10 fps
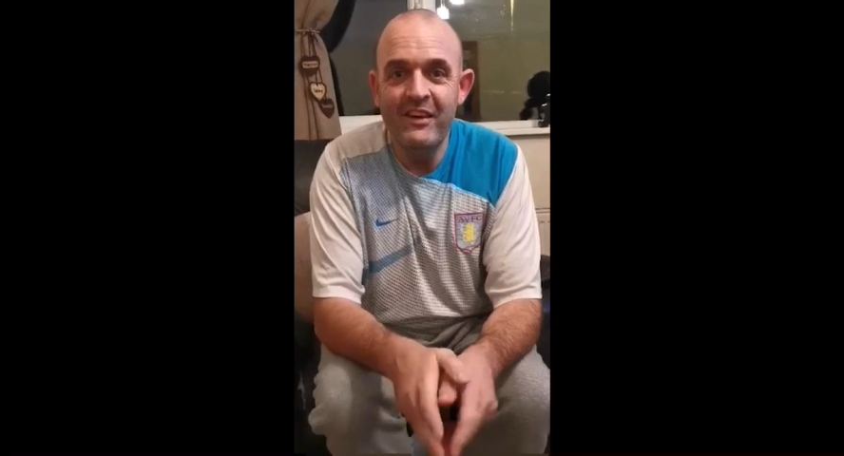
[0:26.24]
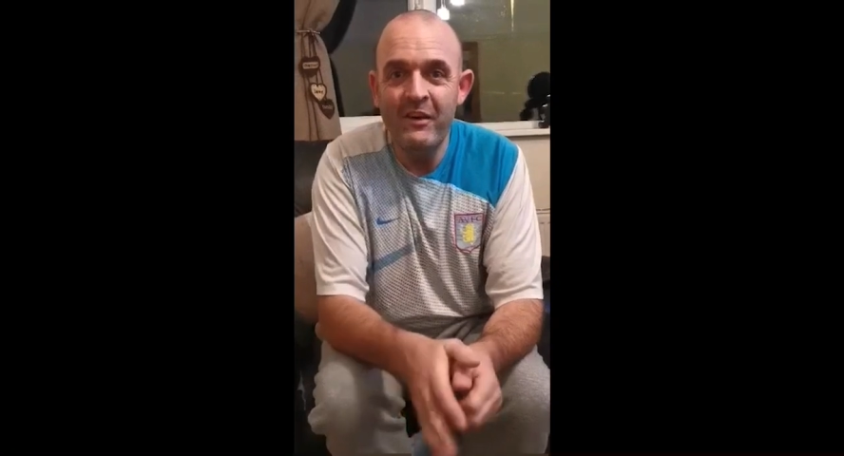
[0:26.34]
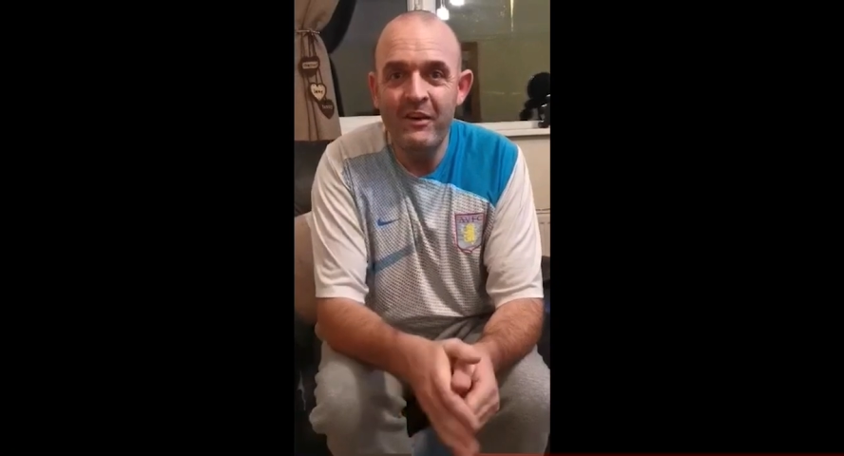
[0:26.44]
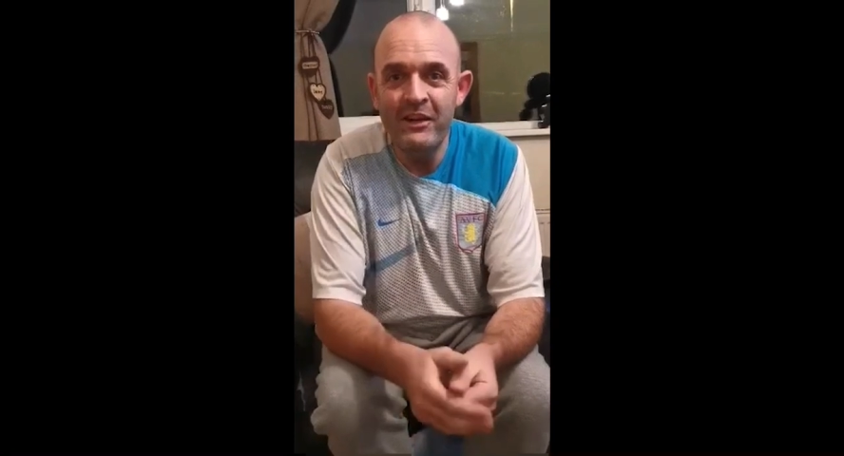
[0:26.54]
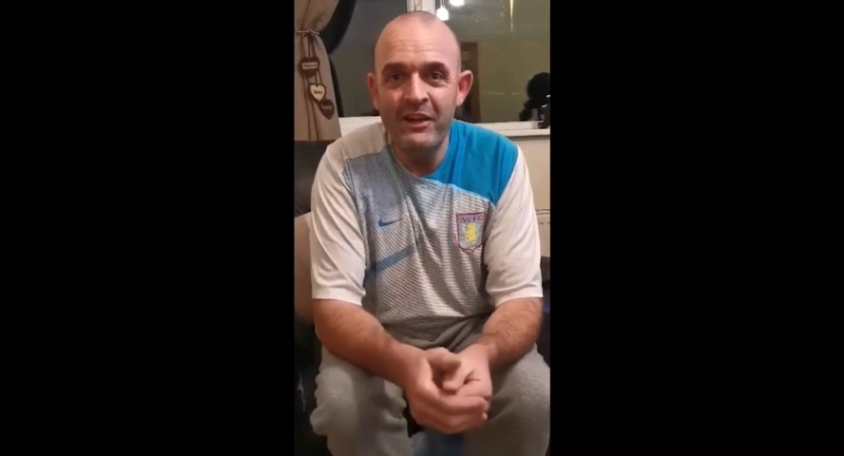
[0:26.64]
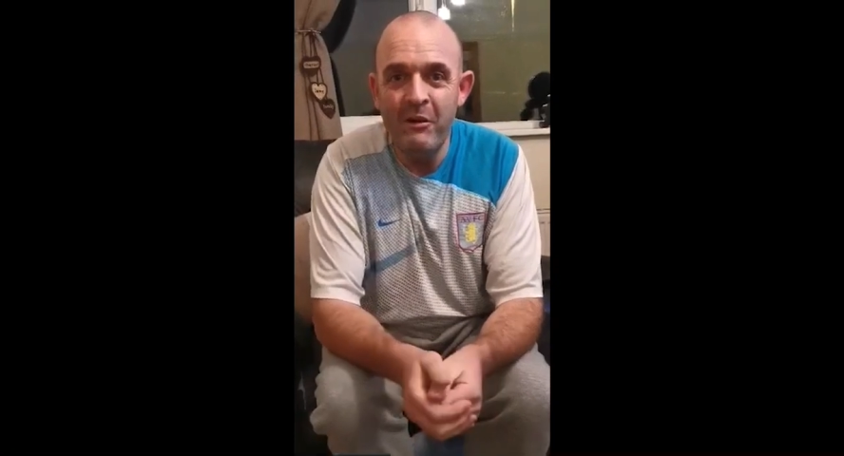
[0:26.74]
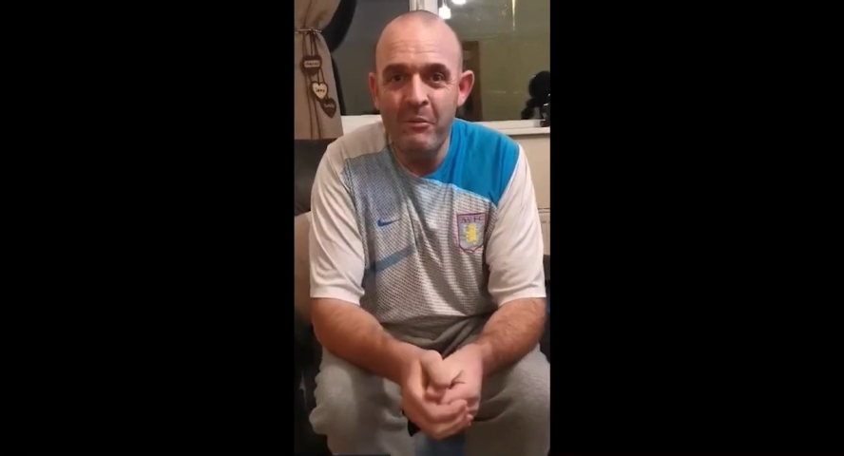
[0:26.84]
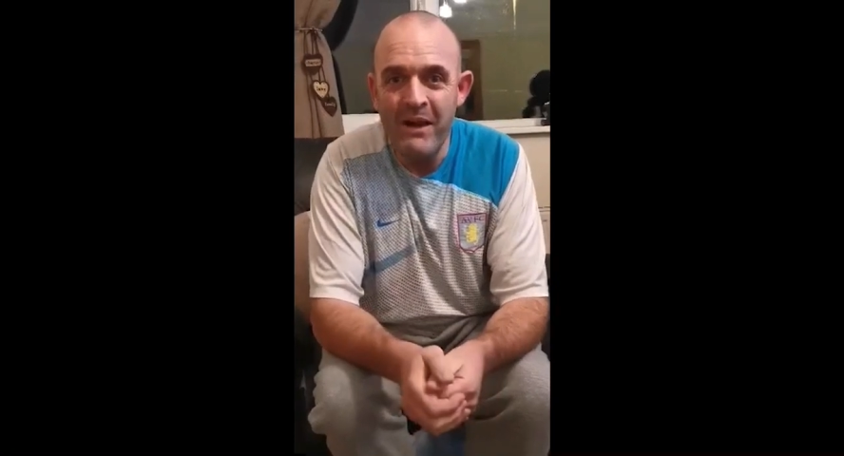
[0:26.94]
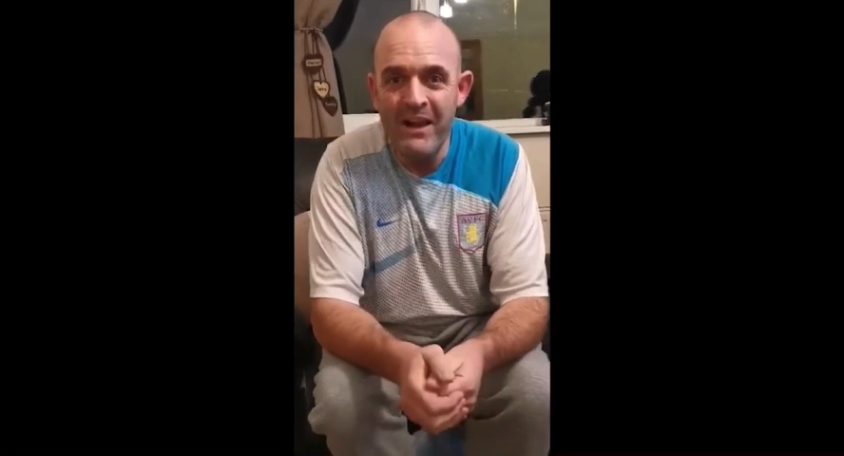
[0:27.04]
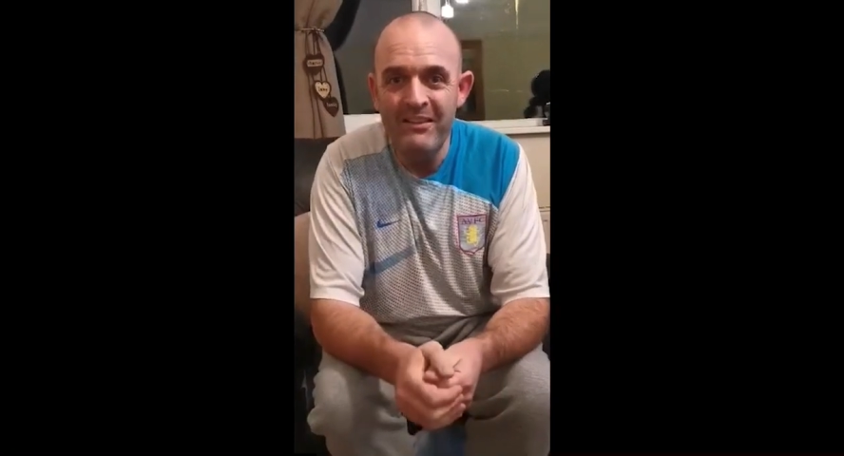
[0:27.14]
Oh, you little
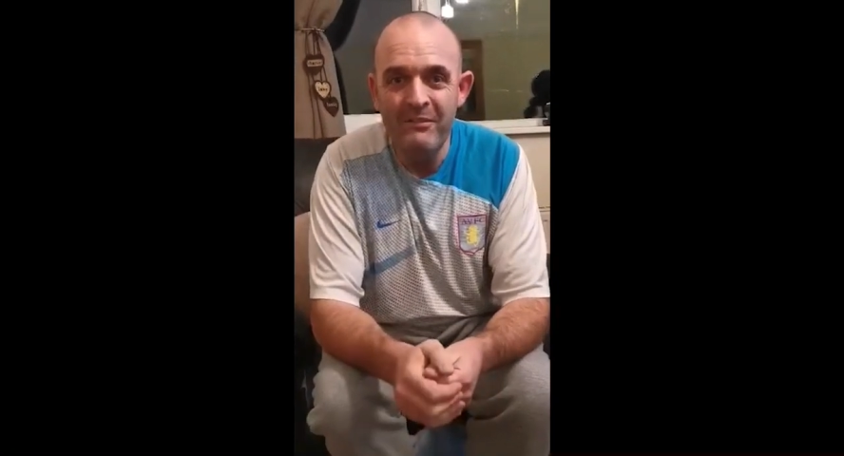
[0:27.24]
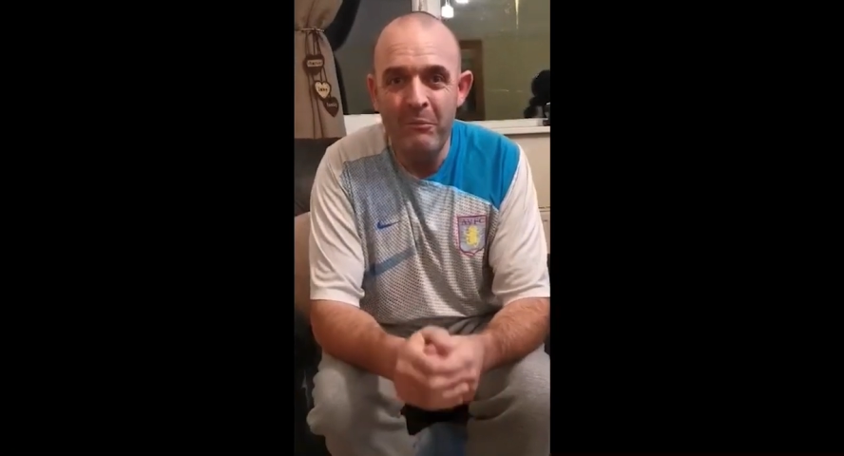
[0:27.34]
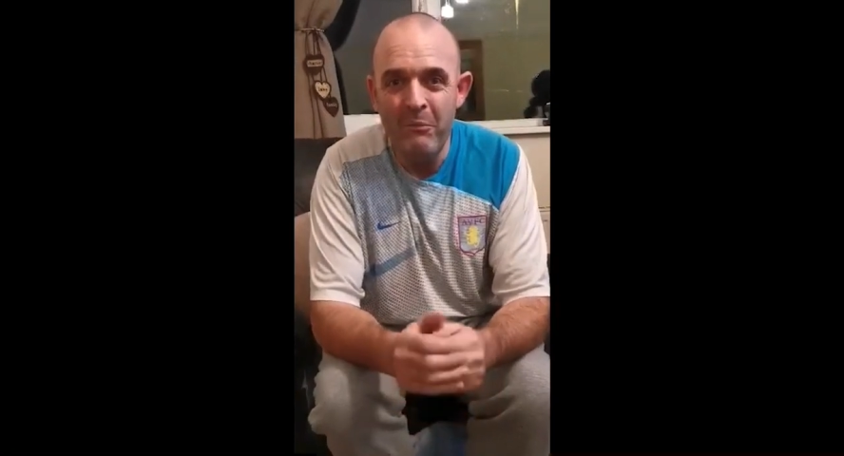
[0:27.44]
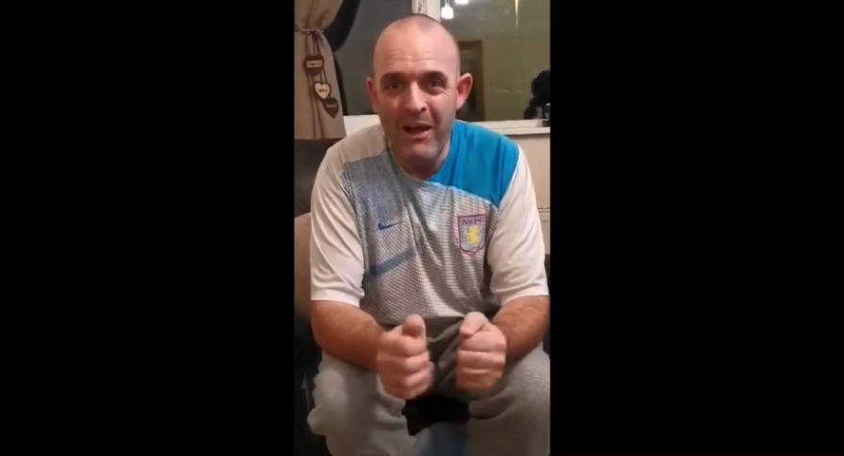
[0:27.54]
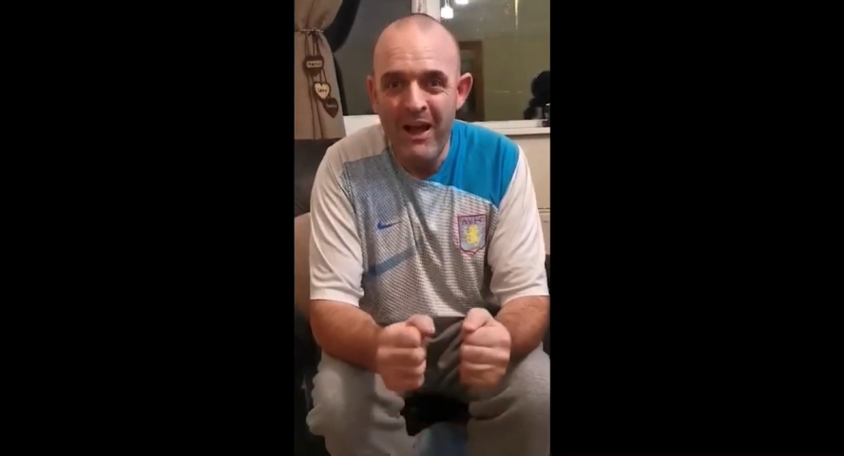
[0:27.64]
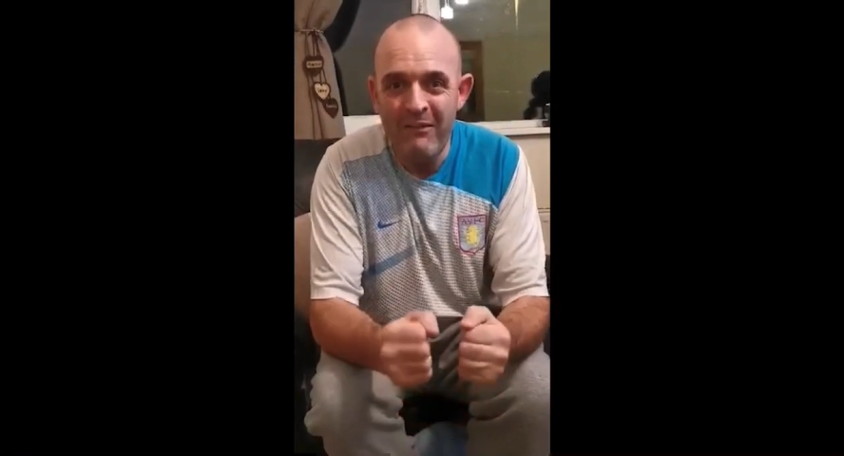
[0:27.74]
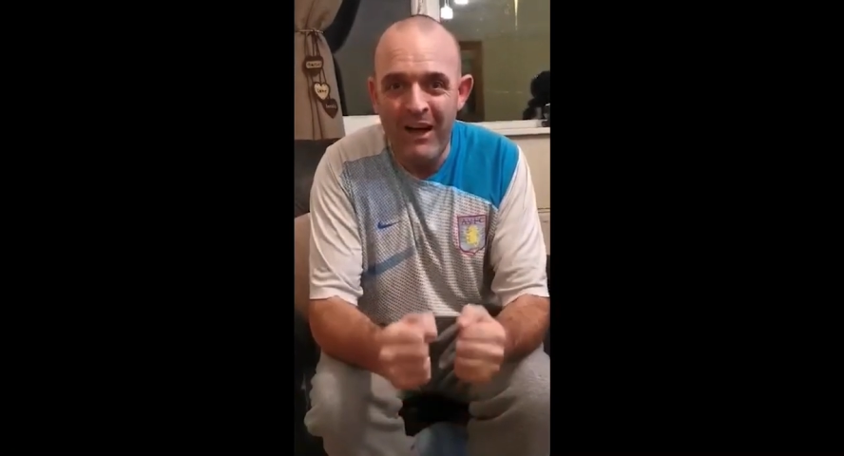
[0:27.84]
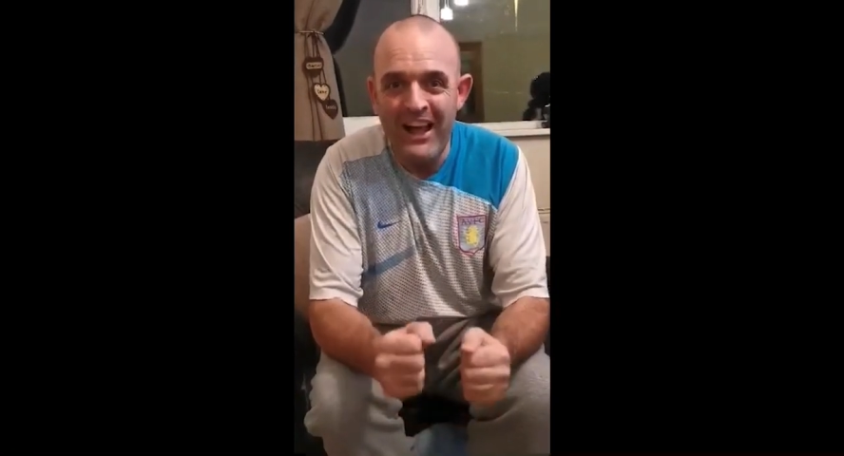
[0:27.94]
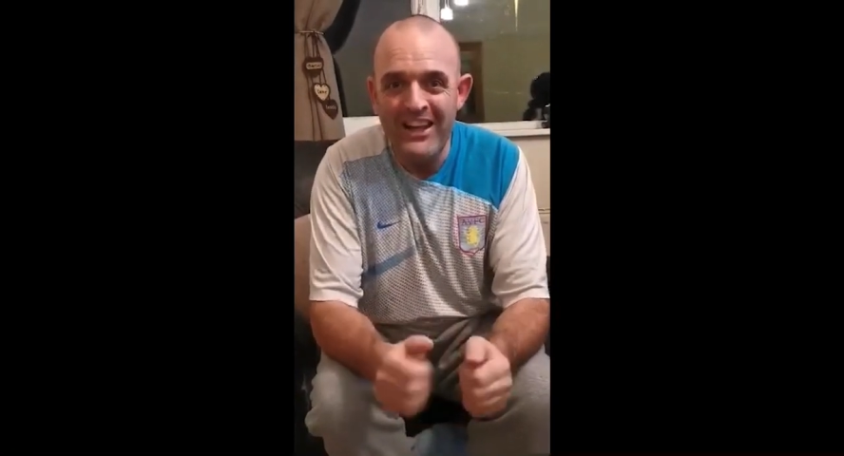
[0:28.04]
man. Wow,